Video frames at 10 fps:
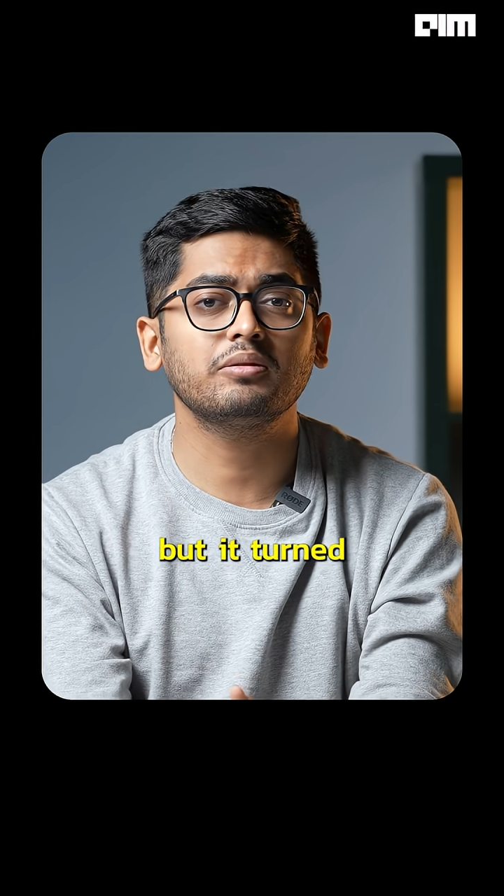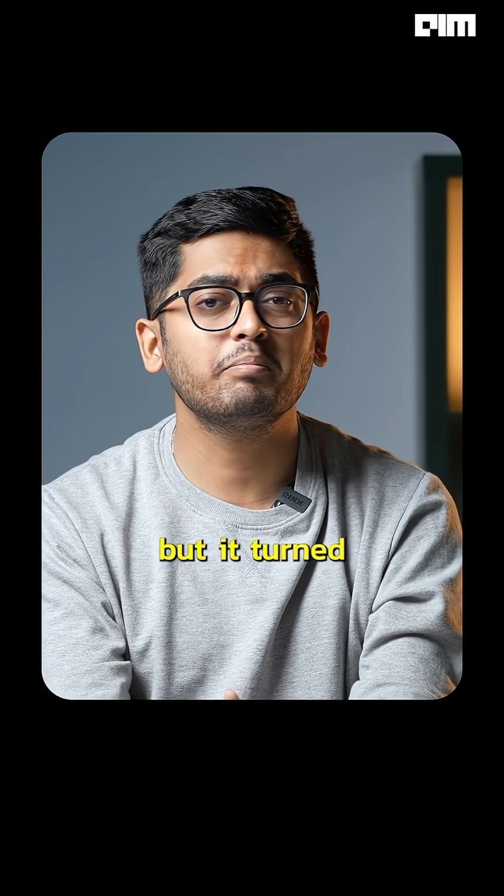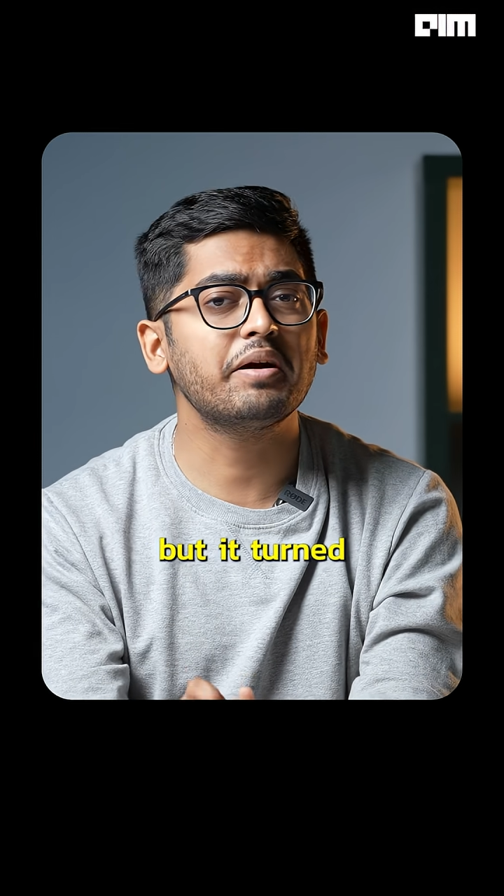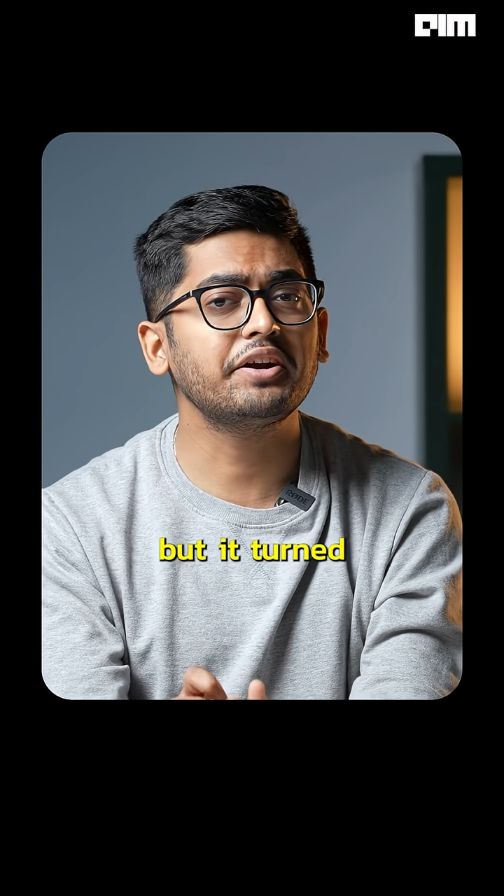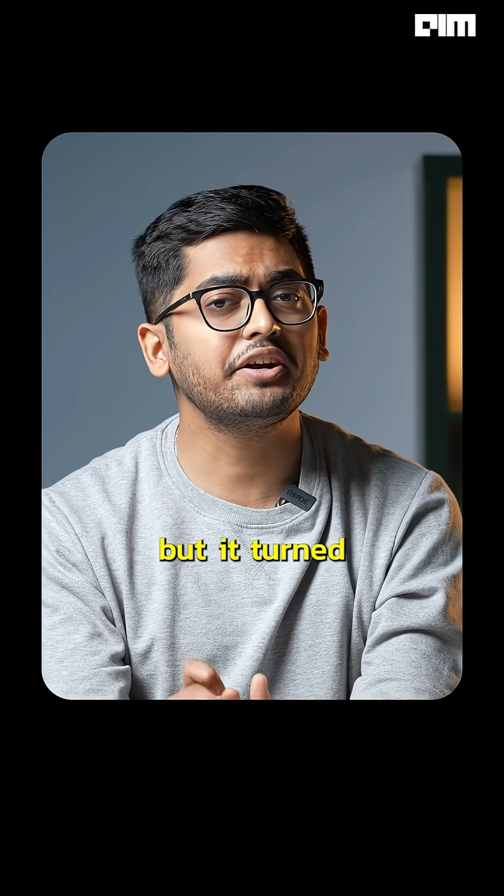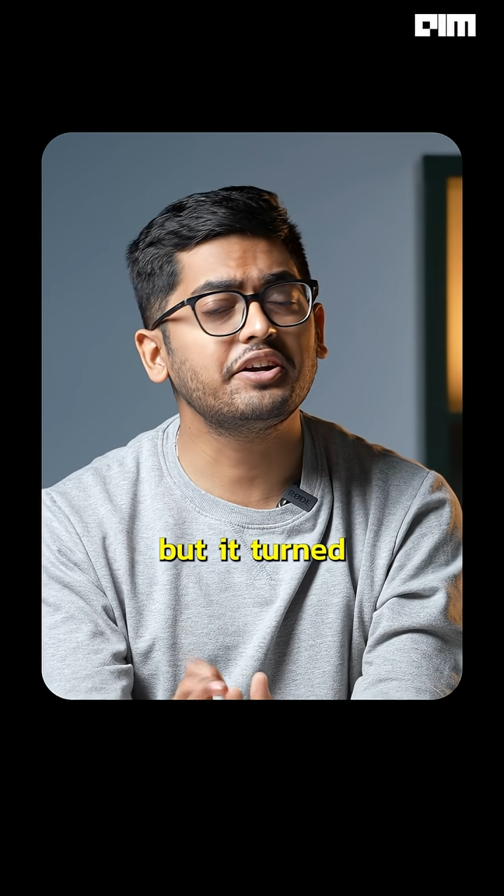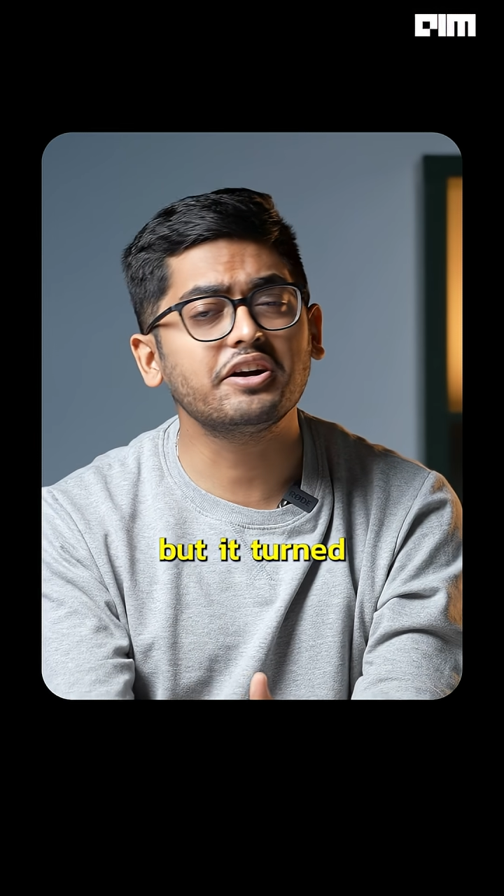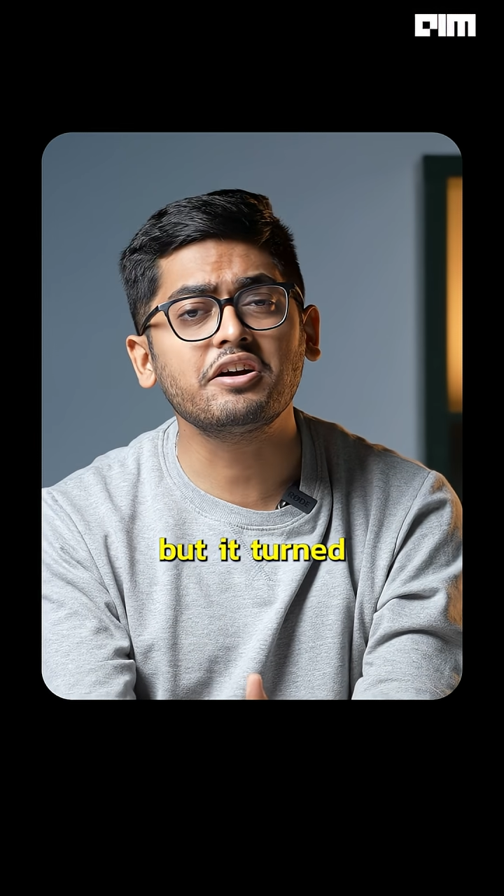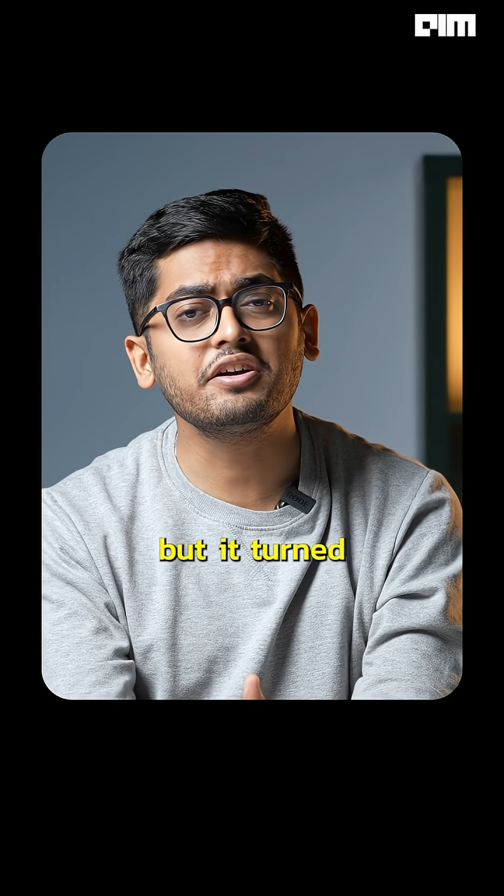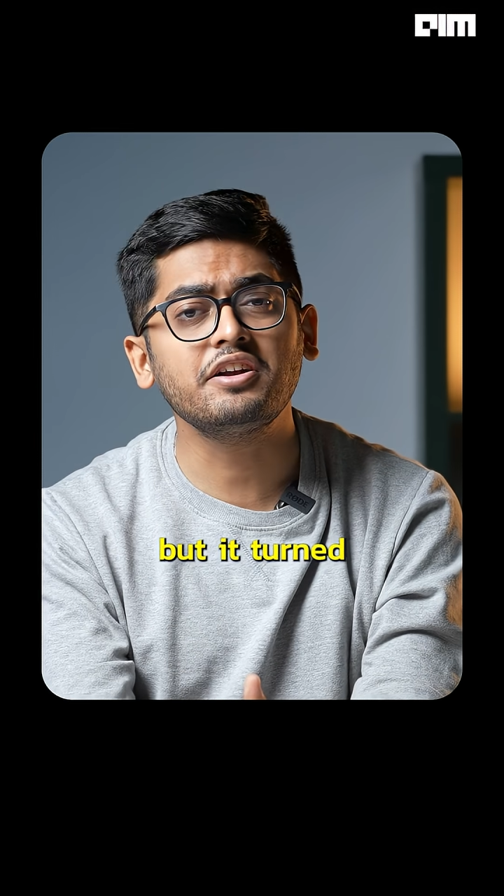but it
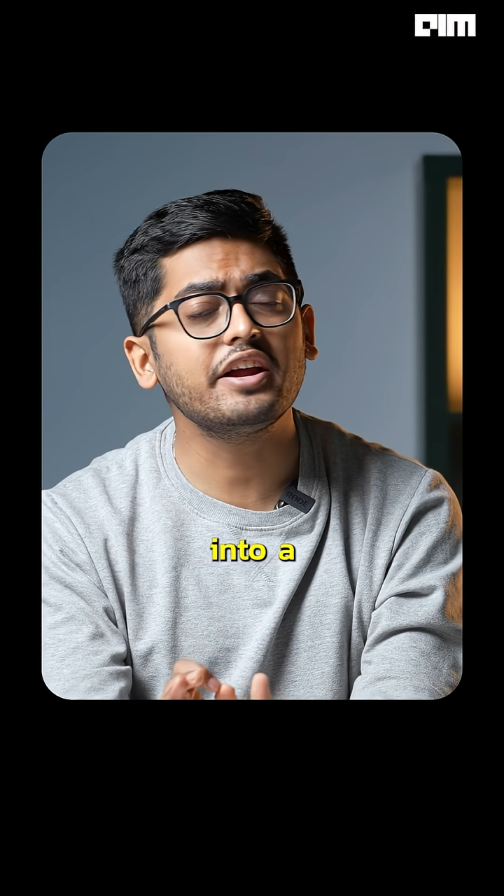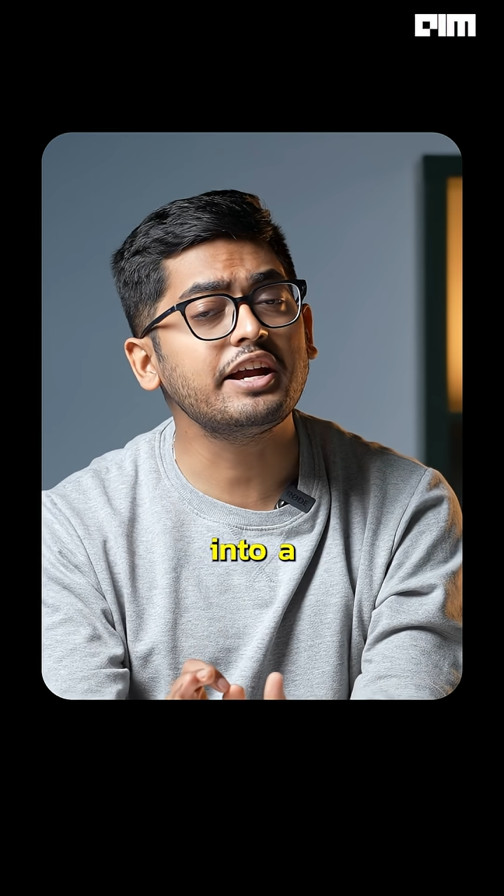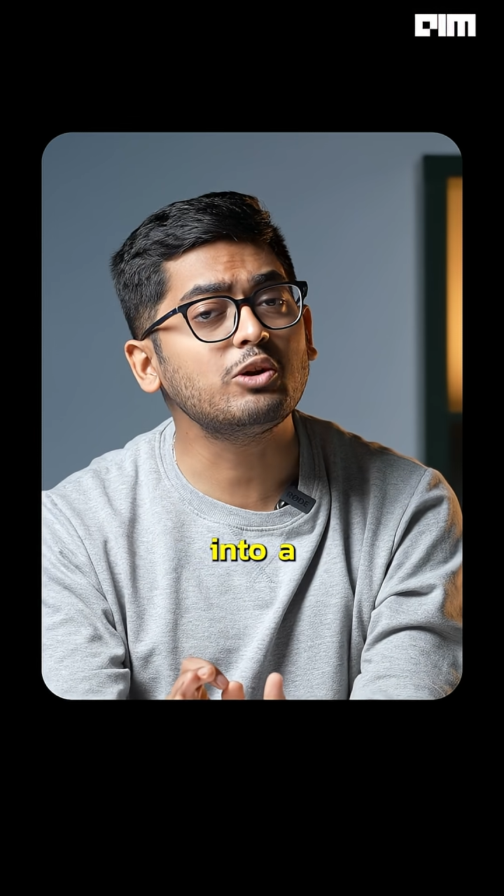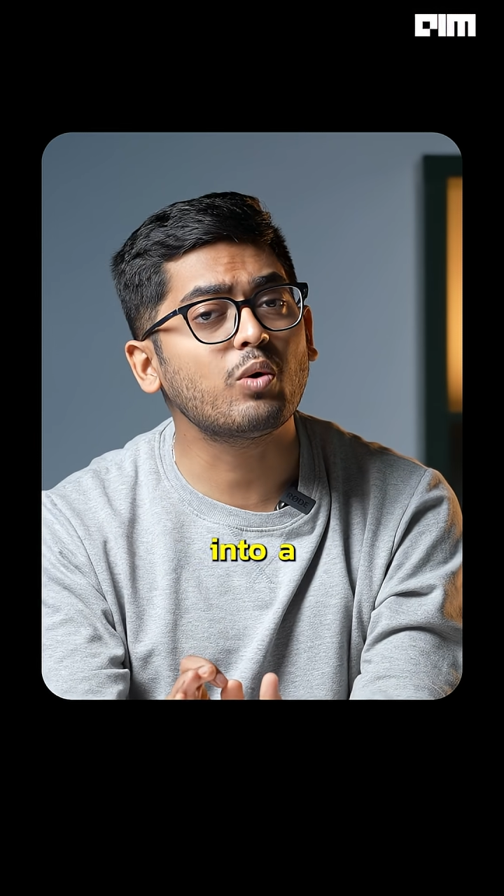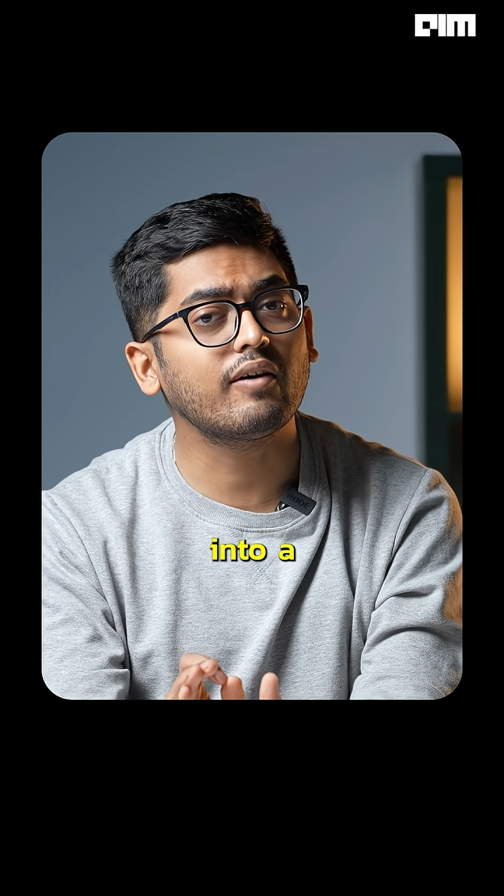turned into